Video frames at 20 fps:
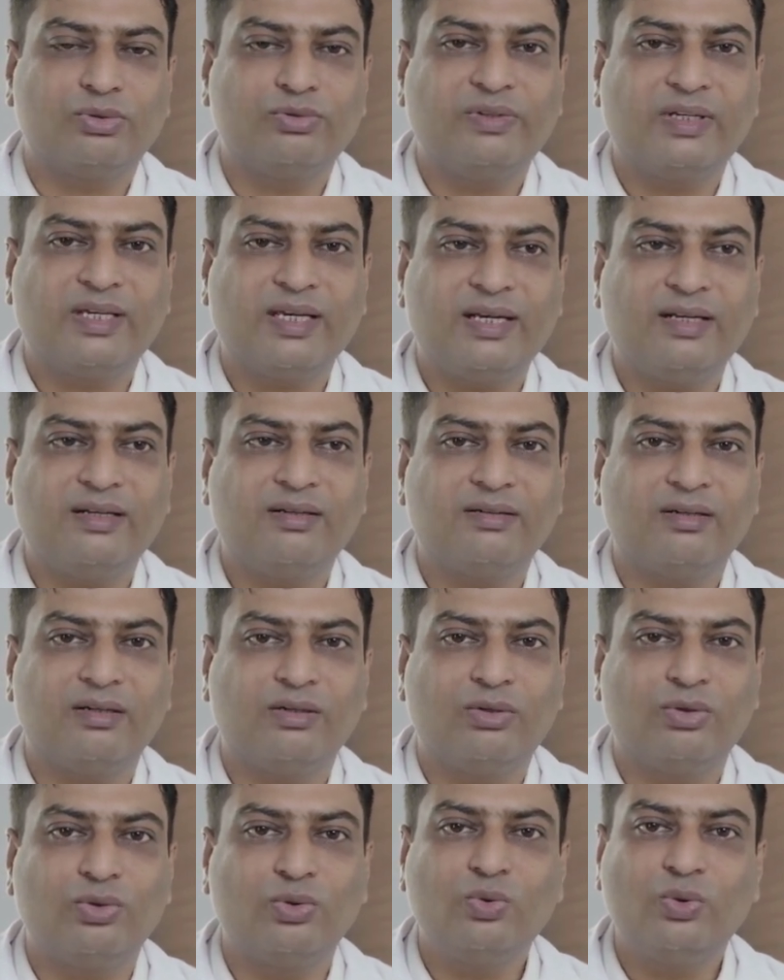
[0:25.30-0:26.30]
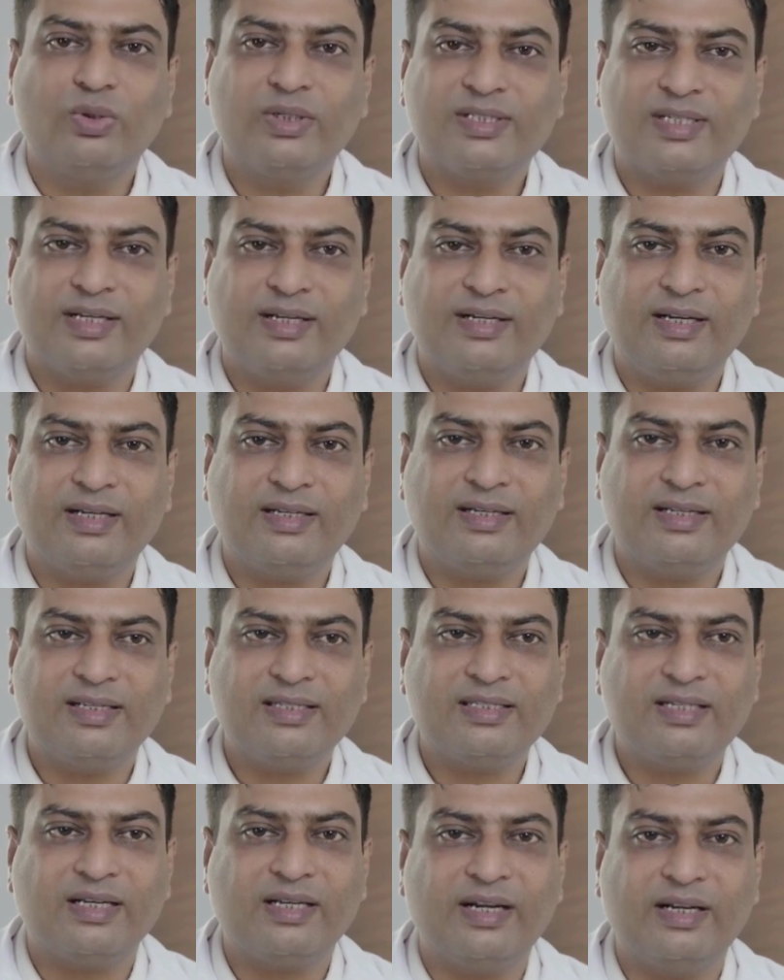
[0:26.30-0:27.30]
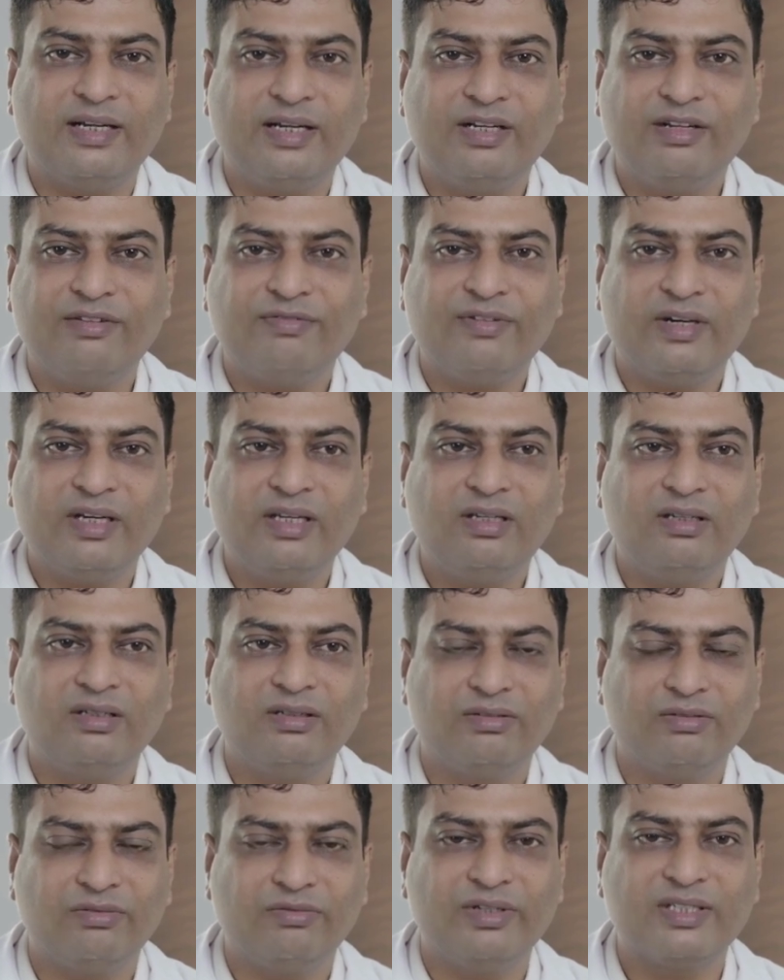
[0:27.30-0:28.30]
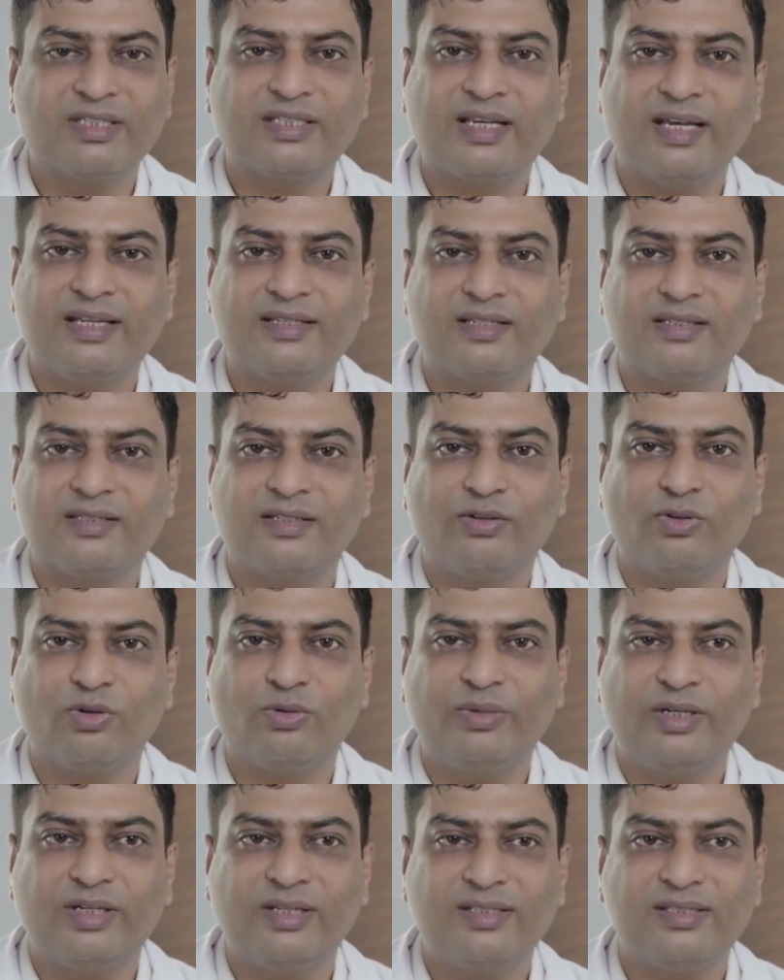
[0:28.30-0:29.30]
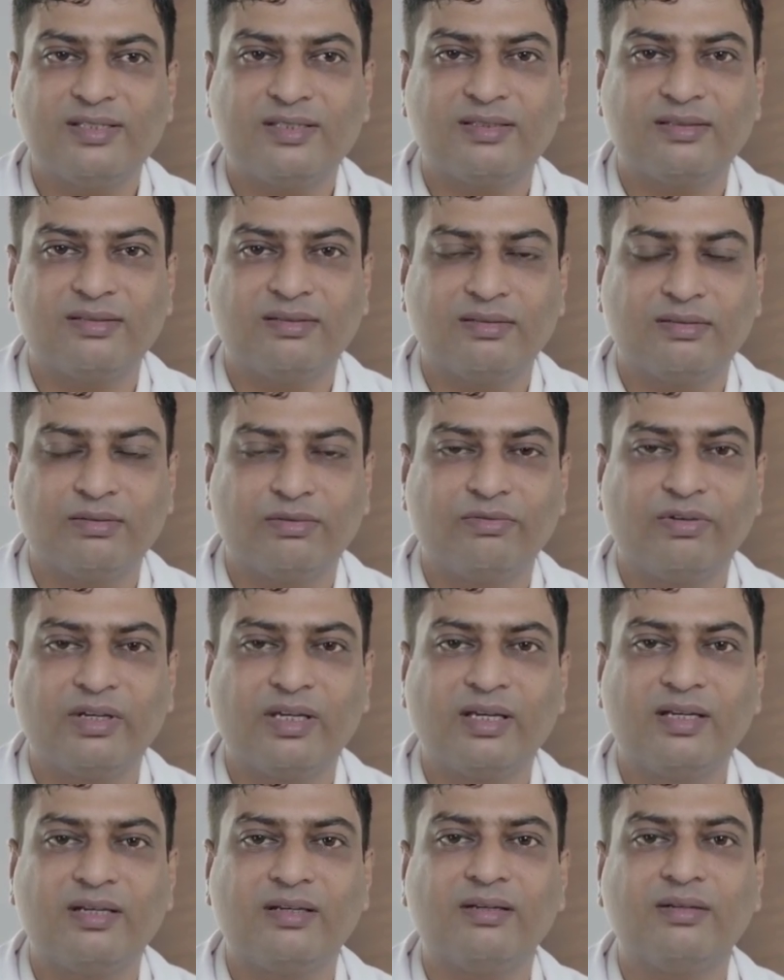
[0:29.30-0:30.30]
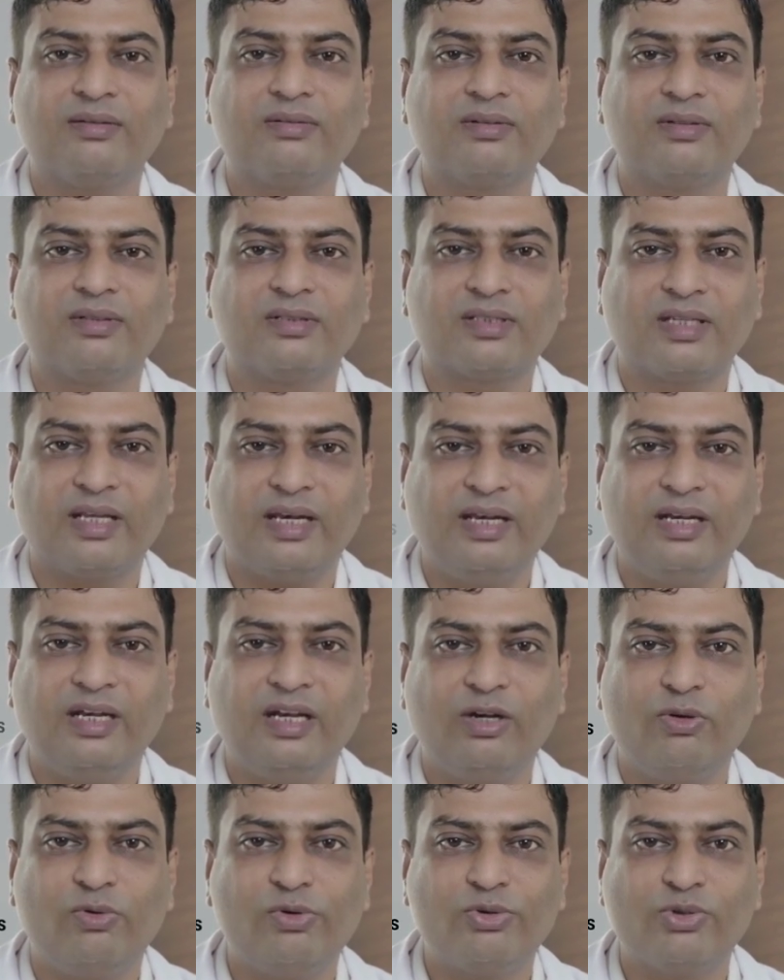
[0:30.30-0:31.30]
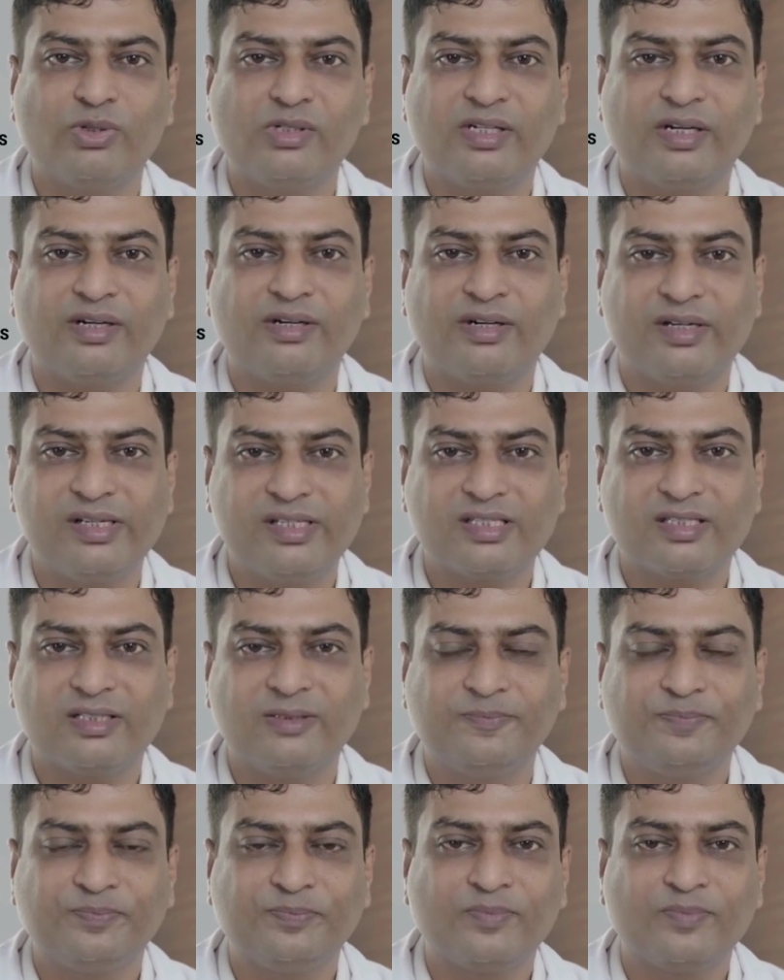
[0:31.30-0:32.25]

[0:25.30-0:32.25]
so we can do a genetic test and identify which cancer syndrome it is we can screen individuals at risk,